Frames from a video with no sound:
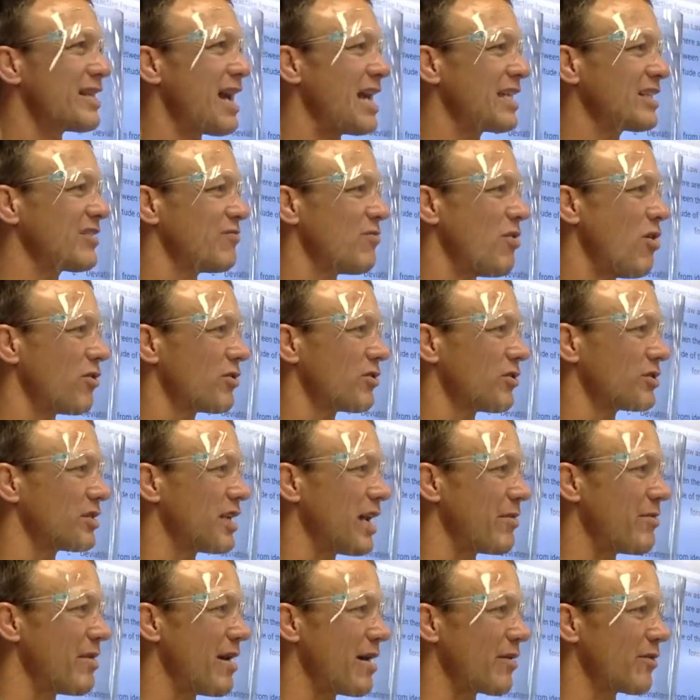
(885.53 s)
that why does the
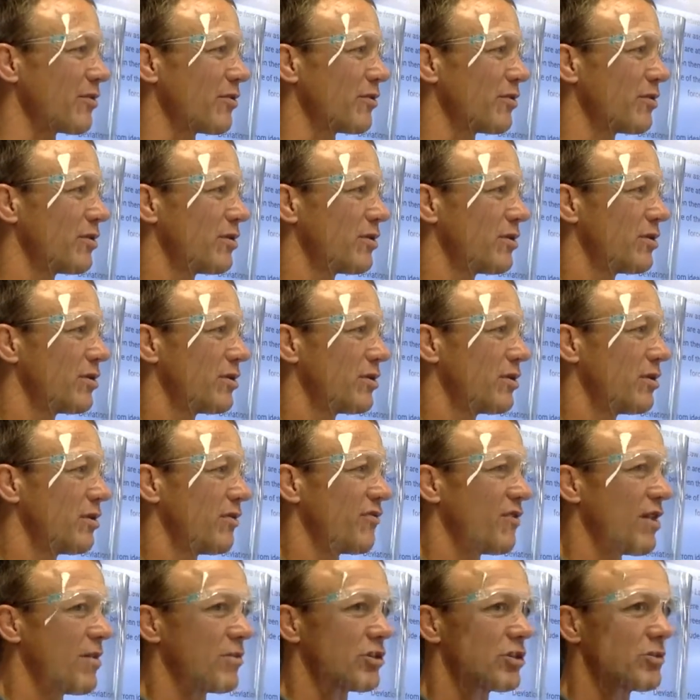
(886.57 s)
size of molecules not
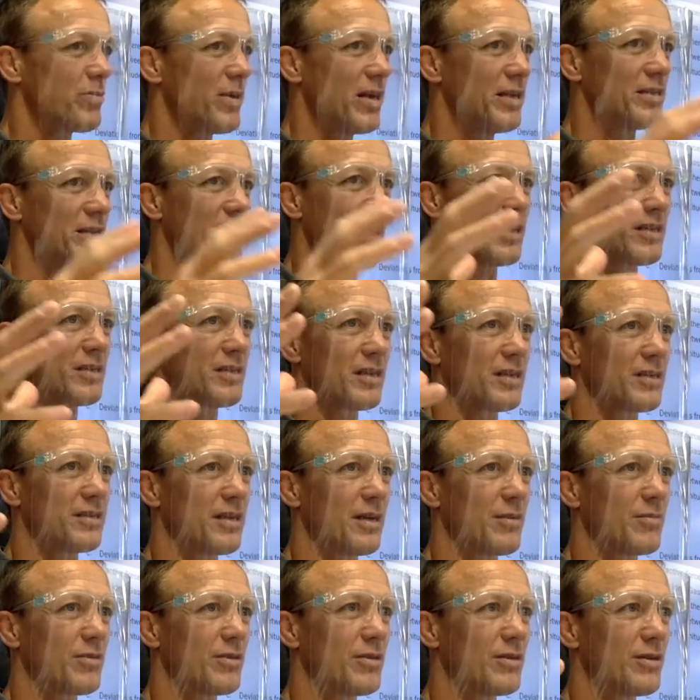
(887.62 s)
matter for how much
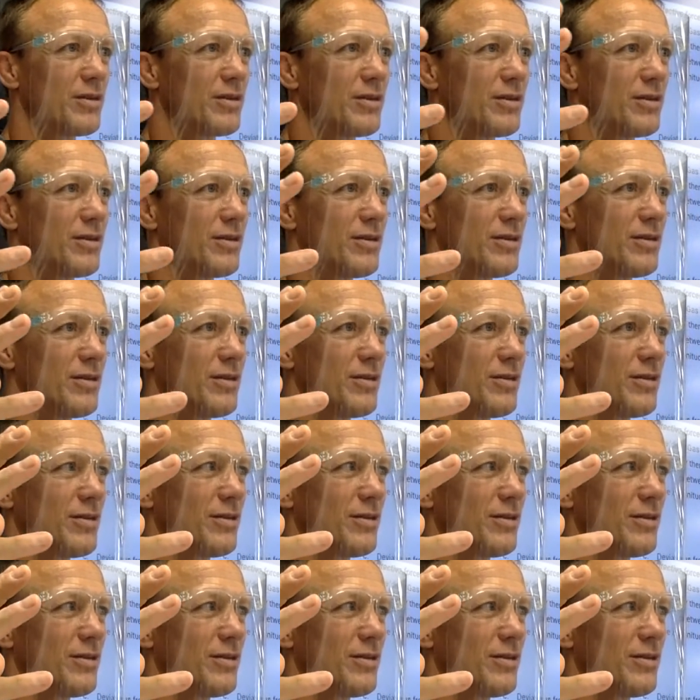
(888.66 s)
space a gas takes up?